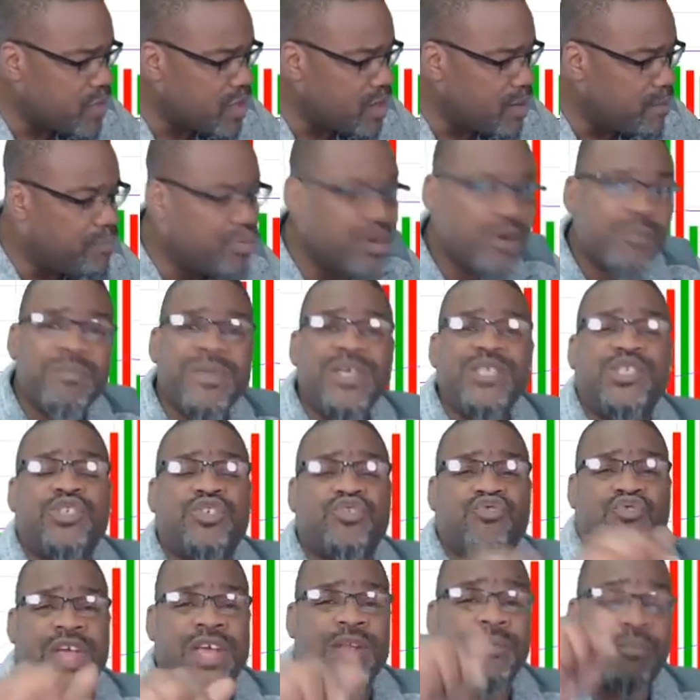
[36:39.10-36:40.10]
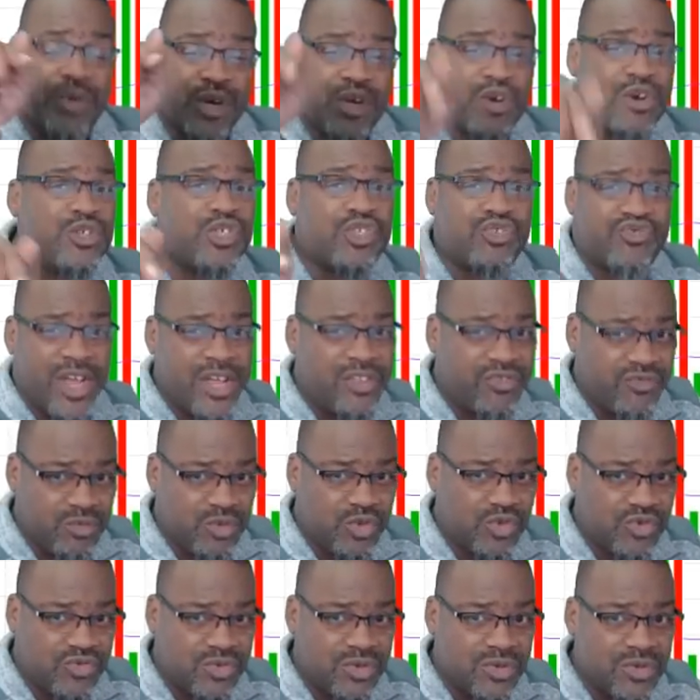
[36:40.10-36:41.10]
Put me straight, put her straight
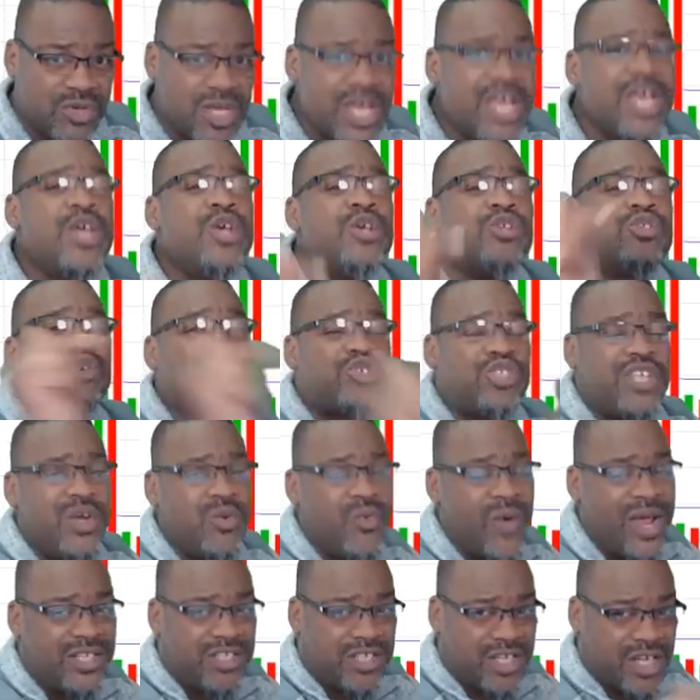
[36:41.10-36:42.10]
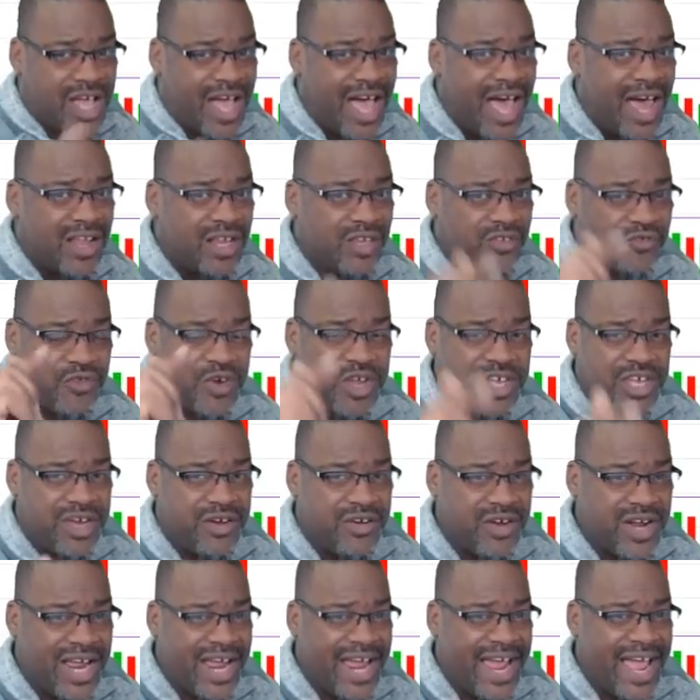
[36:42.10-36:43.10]
through school. So she went to college for a
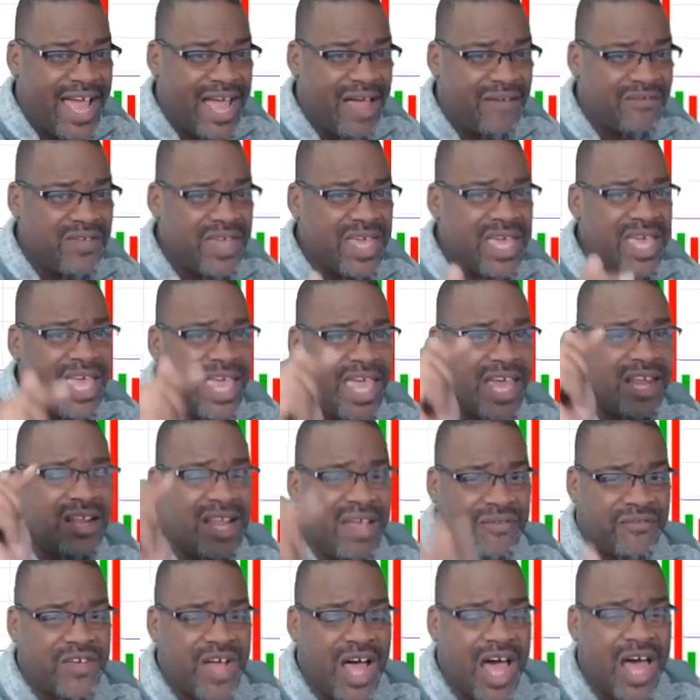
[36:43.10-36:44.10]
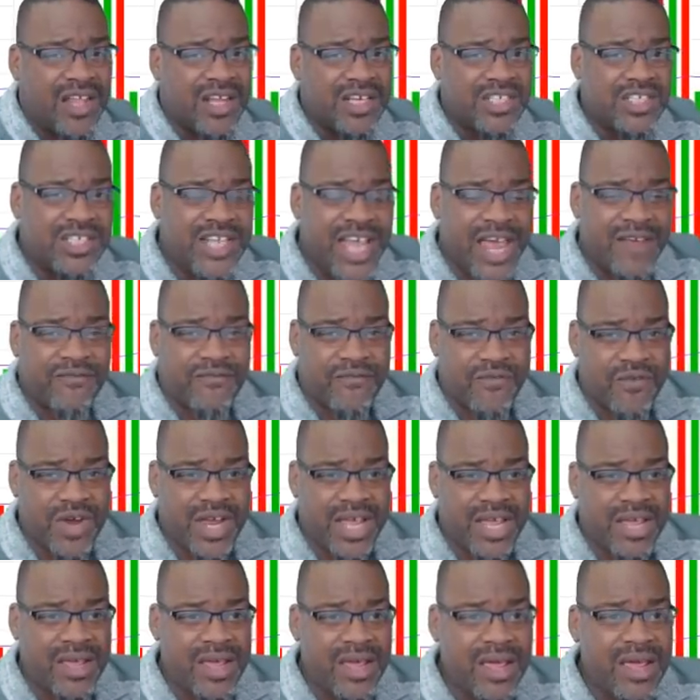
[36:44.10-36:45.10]
year and a half and left college
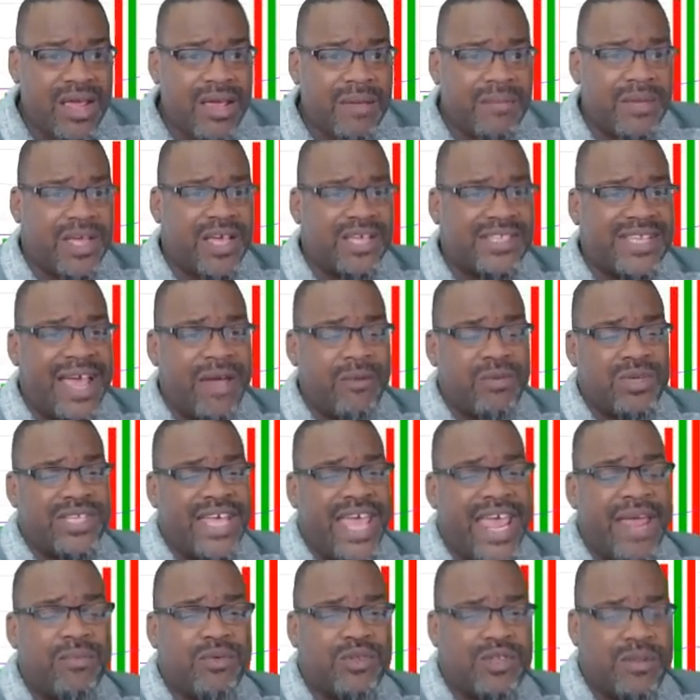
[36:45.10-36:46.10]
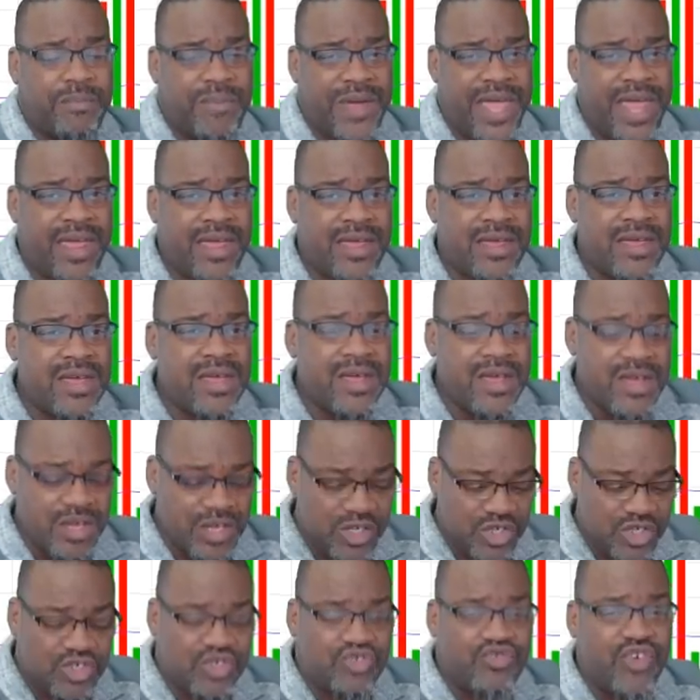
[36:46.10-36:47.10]
debt-free because I was able to pay
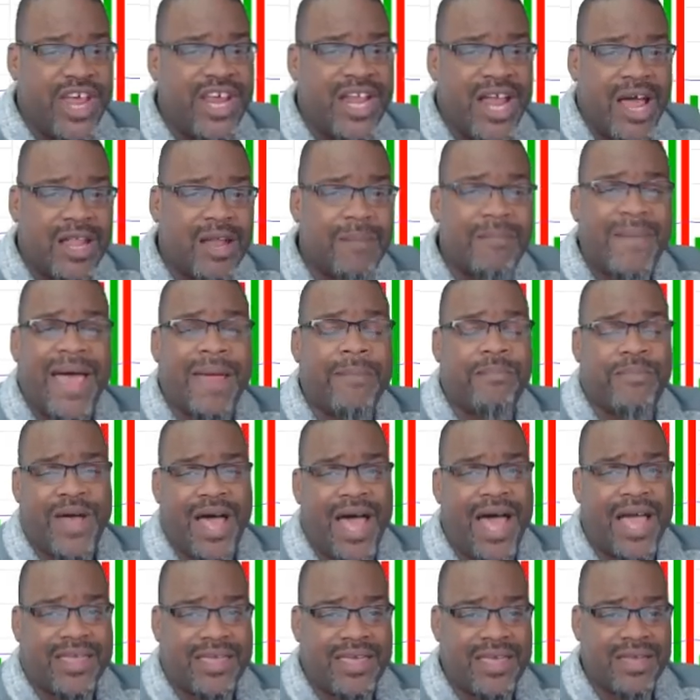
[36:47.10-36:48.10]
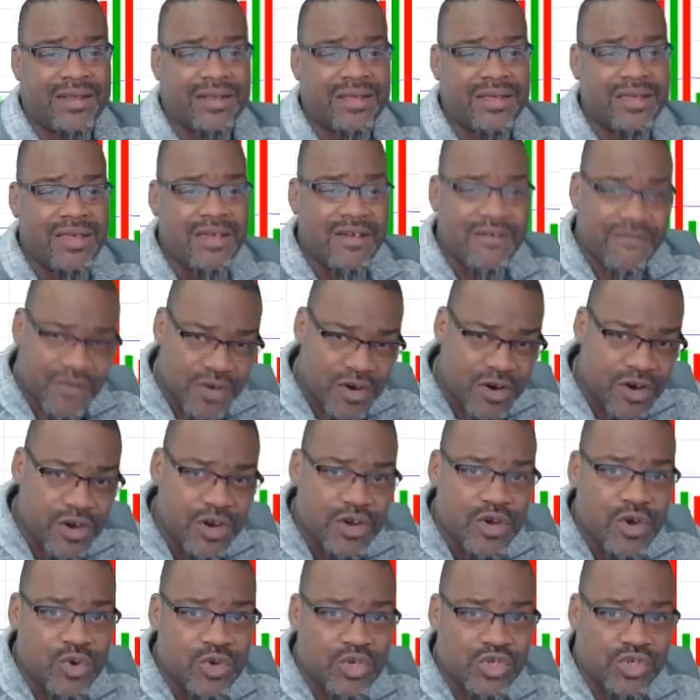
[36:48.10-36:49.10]
straight out of my pocket for her
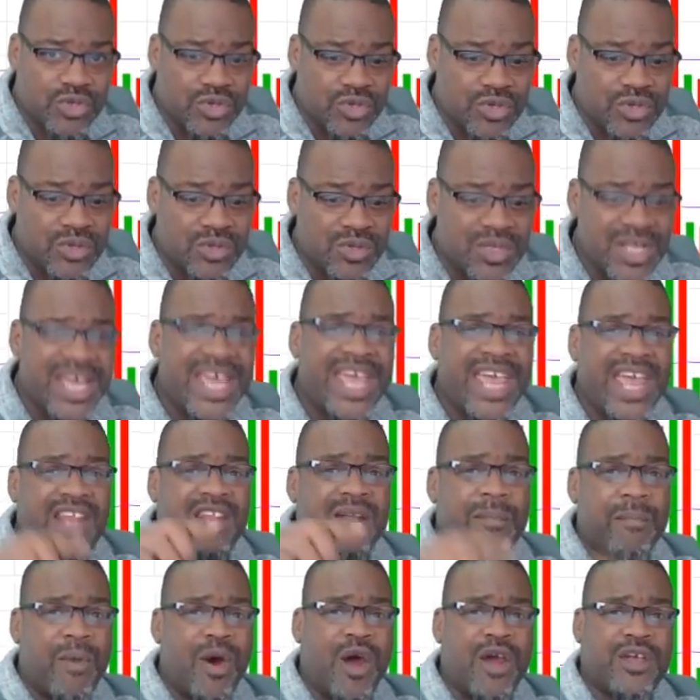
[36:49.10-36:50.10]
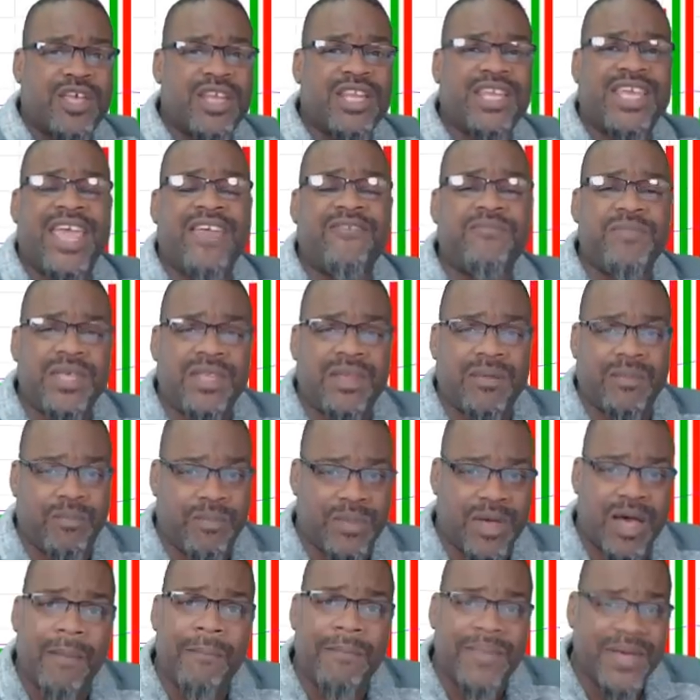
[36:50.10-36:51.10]
to go to school, and the market gave me the
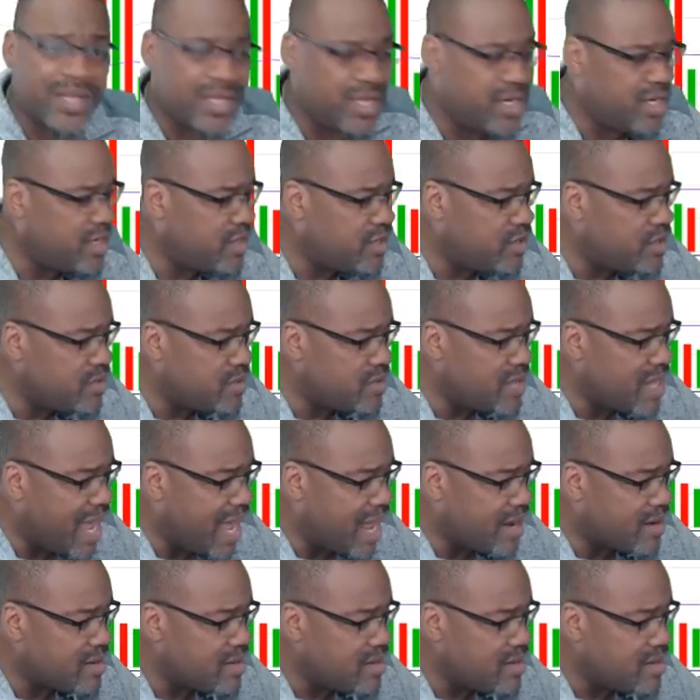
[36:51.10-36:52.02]
ability to do that.